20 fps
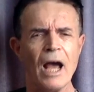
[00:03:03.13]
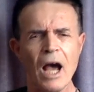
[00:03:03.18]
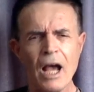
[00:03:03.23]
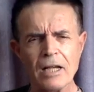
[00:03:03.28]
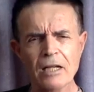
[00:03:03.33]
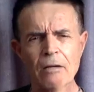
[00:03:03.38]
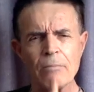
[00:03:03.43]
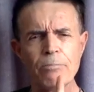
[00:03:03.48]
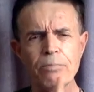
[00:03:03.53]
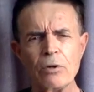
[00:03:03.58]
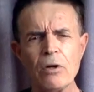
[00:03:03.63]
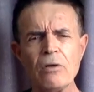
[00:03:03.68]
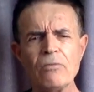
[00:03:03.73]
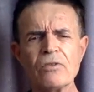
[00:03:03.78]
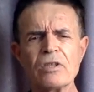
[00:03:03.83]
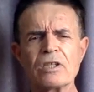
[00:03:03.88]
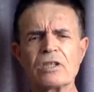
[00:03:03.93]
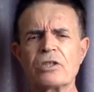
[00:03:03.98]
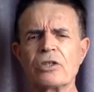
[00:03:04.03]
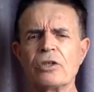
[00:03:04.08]
I can prove
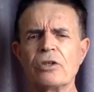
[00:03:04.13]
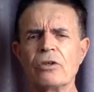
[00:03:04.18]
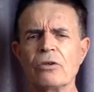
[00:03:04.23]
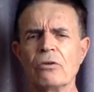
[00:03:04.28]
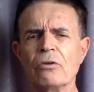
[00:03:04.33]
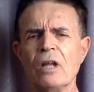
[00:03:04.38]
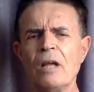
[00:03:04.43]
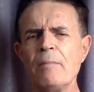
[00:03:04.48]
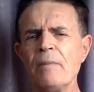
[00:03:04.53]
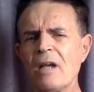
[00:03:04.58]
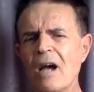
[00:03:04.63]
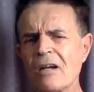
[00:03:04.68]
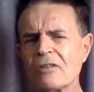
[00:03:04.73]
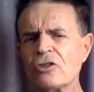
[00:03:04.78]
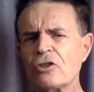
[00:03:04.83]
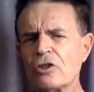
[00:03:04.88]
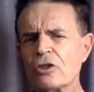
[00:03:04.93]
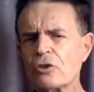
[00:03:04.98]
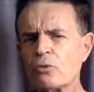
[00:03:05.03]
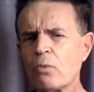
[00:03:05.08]
this to you. Let me
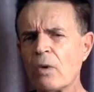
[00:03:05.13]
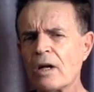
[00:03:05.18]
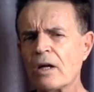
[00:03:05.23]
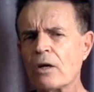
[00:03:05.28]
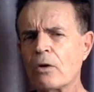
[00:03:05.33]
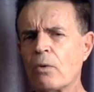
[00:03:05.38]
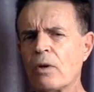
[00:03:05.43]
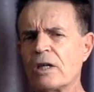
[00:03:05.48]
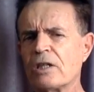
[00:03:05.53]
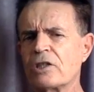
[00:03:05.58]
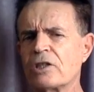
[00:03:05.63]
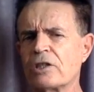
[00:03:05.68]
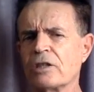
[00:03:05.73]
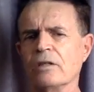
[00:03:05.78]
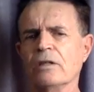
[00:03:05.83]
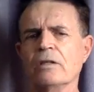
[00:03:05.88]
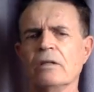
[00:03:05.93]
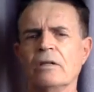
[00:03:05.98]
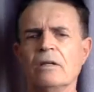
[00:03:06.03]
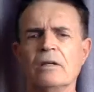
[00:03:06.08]
ask you just one
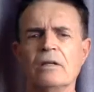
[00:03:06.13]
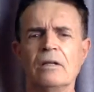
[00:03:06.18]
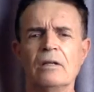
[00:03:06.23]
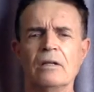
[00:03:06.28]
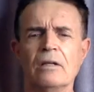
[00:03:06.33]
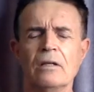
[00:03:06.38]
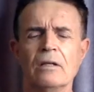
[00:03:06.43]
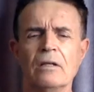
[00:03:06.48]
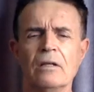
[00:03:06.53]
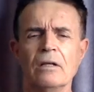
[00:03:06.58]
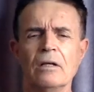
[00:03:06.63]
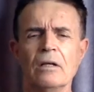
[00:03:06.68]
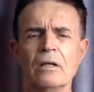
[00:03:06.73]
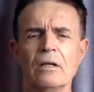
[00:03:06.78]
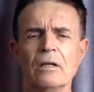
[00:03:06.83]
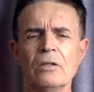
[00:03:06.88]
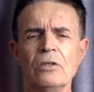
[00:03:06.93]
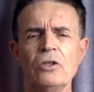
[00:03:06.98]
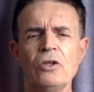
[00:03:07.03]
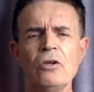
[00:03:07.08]
question.
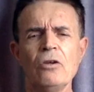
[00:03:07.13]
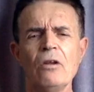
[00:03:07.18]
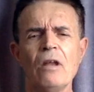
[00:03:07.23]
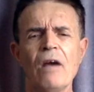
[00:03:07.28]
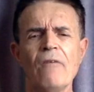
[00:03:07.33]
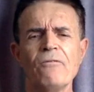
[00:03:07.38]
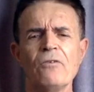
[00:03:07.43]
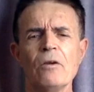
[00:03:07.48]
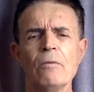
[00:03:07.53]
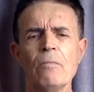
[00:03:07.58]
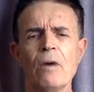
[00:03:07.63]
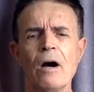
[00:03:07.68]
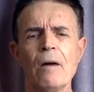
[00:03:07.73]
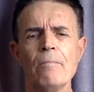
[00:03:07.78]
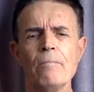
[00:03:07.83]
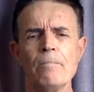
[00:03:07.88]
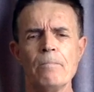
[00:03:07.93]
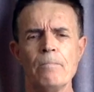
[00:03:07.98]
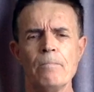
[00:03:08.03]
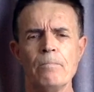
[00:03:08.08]
Do you love your
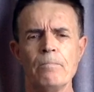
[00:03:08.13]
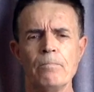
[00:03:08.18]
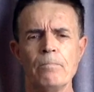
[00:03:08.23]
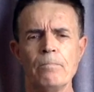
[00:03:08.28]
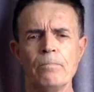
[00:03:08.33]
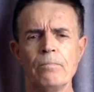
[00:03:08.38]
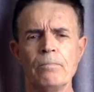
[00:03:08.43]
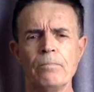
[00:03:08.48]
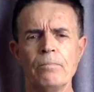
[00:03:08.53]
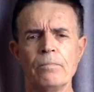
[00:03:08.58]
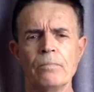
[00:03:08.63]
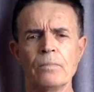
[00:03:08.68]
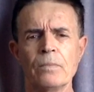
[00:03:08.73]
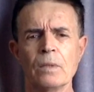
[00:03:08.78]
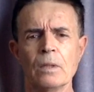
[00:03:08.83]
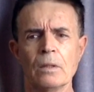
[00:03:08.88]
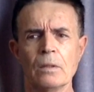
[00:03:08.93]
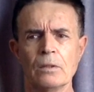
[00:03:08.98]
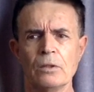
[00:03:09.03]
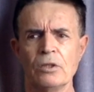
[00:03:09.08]
mum?
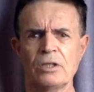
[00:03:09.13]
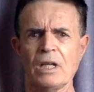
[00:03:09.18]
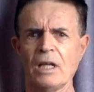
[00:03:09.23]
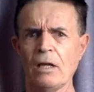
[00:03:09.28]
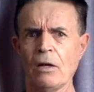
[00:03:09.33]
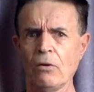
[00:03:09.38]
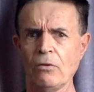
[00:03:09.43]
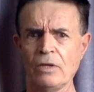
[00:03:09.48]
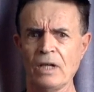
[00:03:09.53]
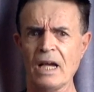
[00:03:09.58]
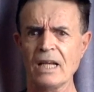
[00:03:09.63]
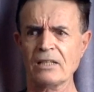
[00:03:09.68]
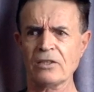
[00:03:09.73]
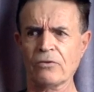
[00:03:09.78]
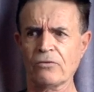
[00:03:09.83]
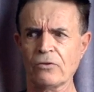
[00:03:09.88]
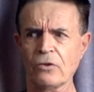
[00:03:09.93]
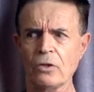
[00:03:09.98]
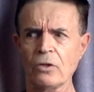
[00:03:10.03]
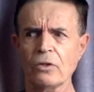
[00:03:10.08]
You say, oh yes,
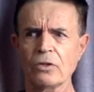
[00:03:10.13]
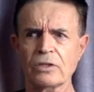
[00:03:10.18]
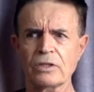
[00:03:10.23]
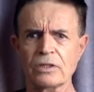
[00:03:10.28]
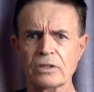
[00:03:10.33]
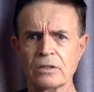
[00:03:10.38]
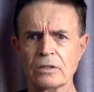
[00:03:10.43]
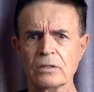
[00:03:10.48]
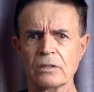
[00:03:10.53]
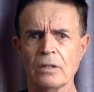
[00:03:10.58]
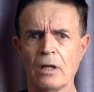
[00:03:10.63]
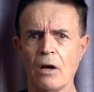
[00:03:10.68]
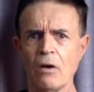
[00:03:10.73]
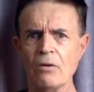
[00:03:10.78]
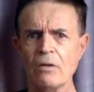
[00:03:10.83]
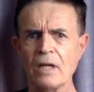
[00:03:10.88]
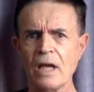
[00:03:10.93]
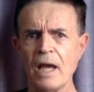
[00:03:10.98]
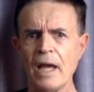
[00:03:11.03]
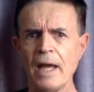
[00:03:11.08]
of course.
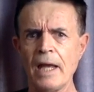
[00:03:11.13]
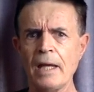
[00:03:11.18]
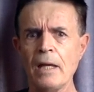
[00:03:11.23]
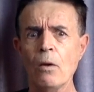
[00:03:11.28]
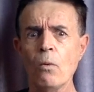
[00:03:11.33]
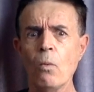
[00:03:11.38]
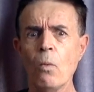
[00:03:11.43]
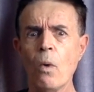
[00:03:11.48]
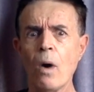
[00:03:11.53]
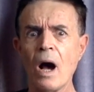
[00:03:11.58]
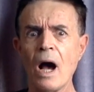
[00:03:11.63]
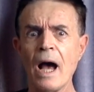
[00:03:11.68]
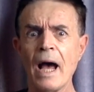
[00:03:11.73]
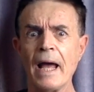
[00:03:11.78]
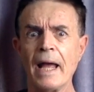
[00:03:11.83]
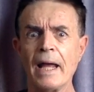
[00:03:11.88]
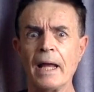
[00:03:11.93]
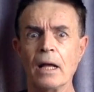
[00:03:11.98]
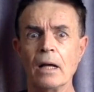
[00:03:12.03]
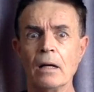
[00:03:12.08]
Okay,
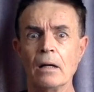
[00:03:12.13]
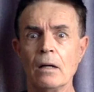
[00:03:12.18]
why?